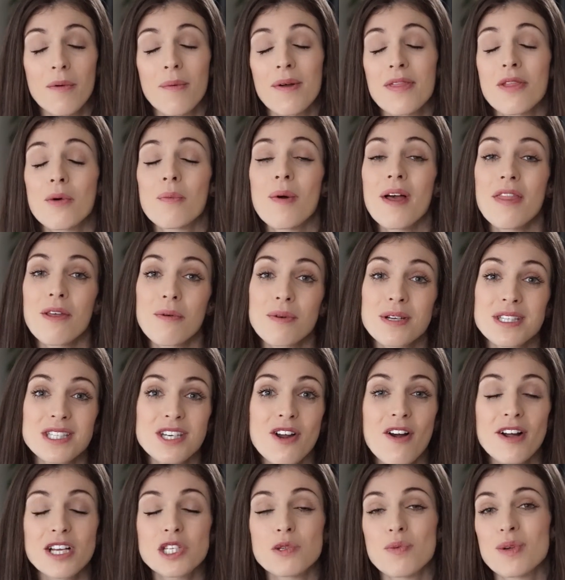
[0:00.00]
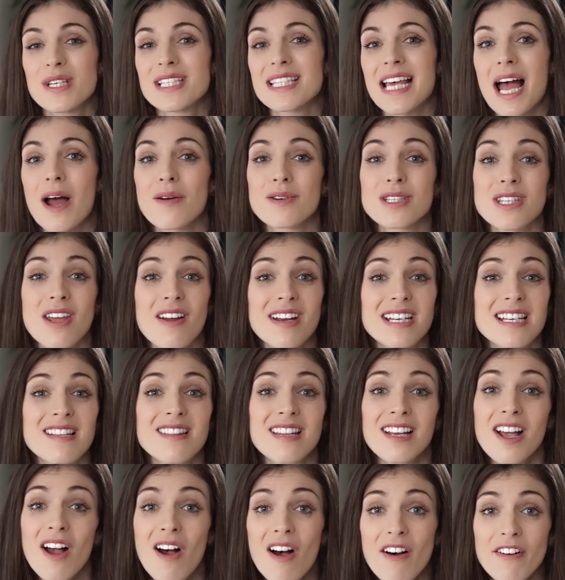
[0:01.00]
When the weather was nice, we sat outside in
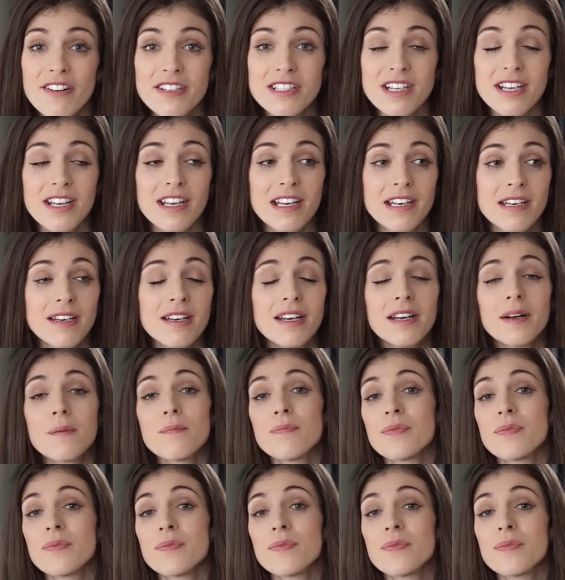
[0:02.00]
the garden.